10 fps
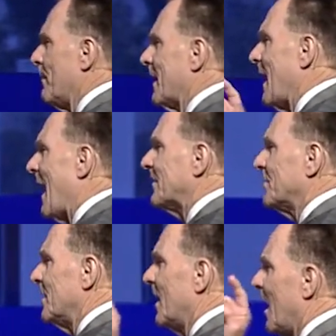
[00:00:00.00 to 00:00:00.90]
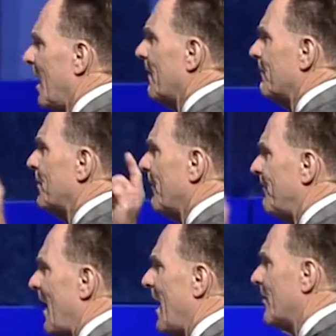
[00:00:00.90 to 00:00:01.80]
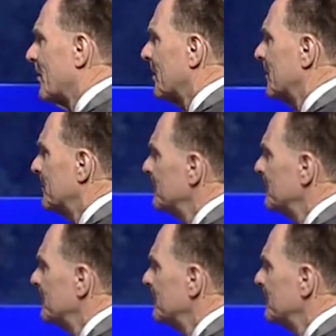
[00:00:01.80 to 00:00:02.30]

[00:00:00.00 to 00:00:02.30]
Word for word: begotten of the Father.